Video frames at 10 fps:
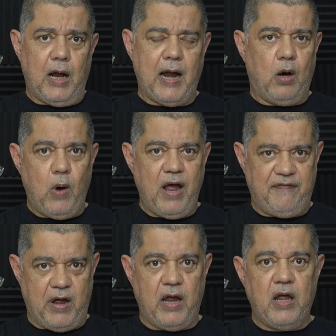
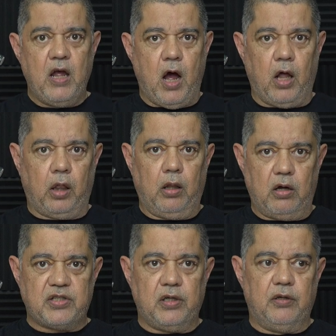However, a
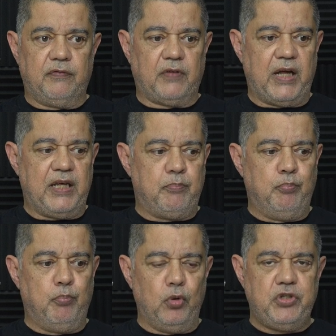lot of like
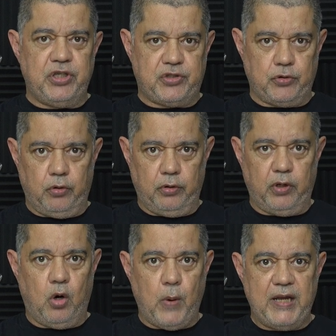budget or
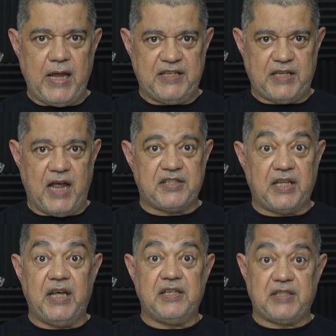low-end S S
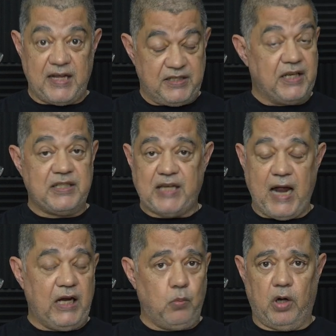Ds, that's
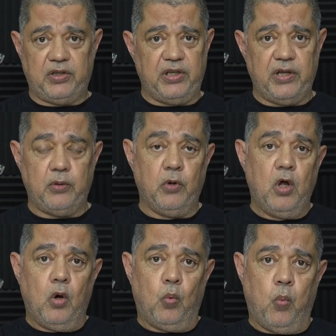exactly what they do.
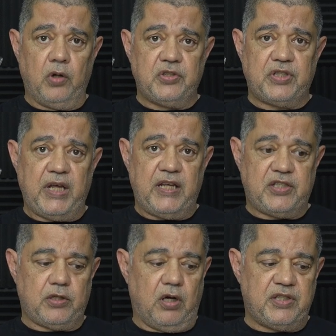Once they're
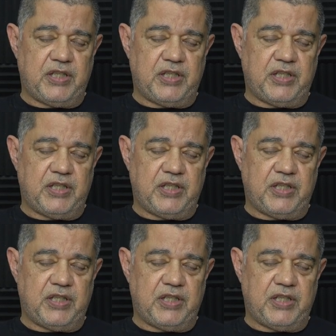starting